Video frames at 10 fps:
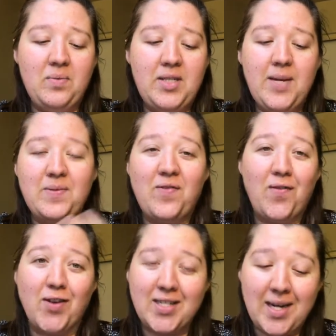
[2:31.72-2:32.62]
tips for
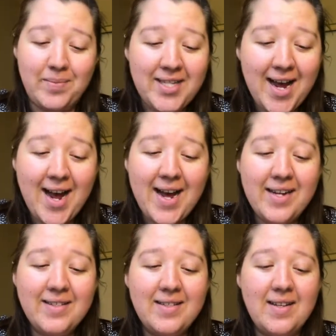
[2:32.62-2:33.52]
first-time
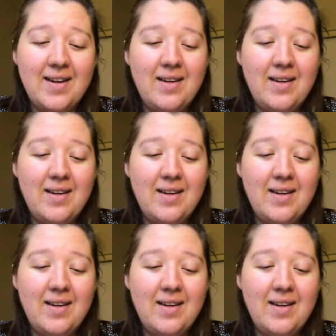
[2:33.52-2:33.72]
dads,